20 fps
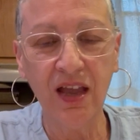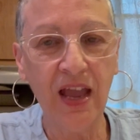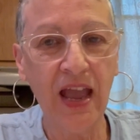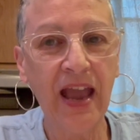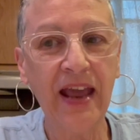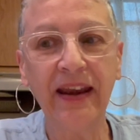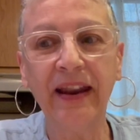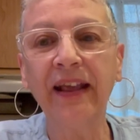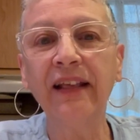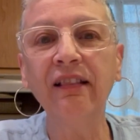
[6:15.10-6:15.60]

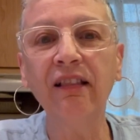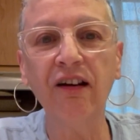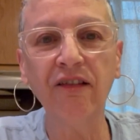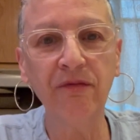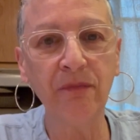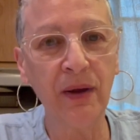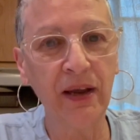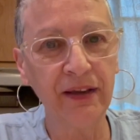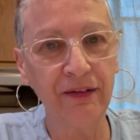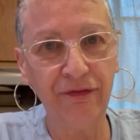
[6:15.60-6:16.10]
and I
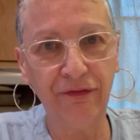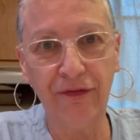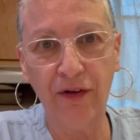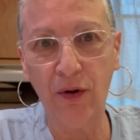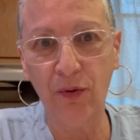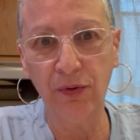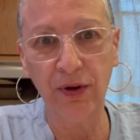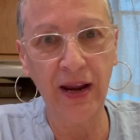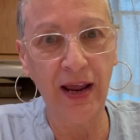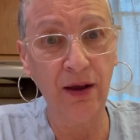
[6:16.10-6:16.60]
love my
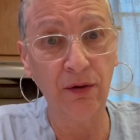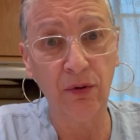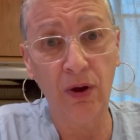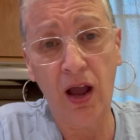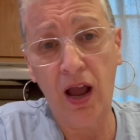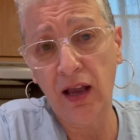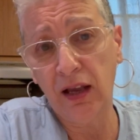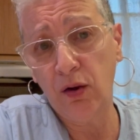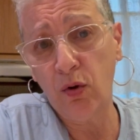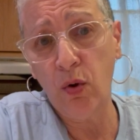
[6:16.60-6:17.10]
phone now.
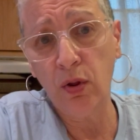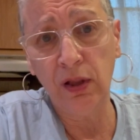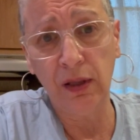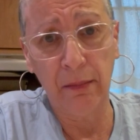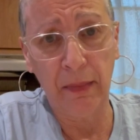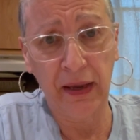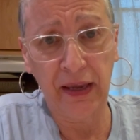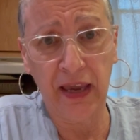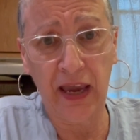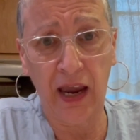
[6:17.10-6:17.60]
I call it
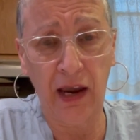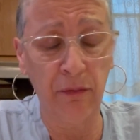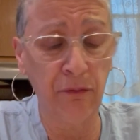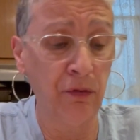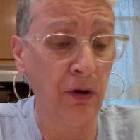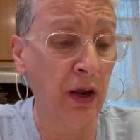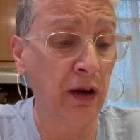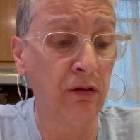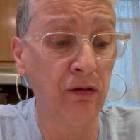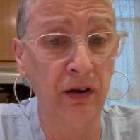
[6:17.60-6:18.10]
my
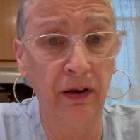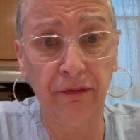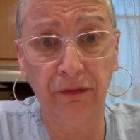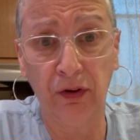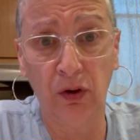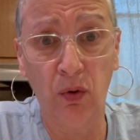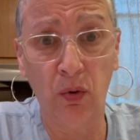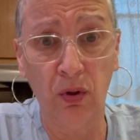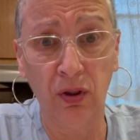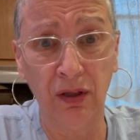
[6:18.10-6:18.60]
camera. I don't
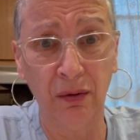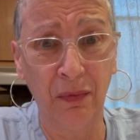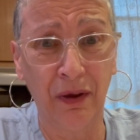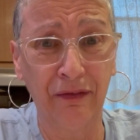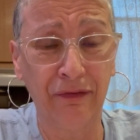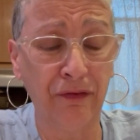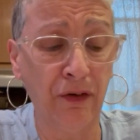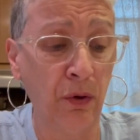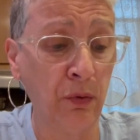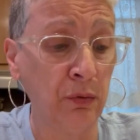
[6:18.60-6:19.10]
even call it my
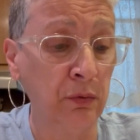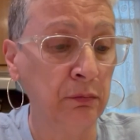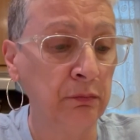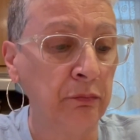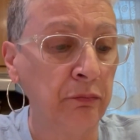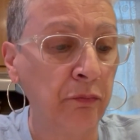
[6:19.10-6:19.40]
phone.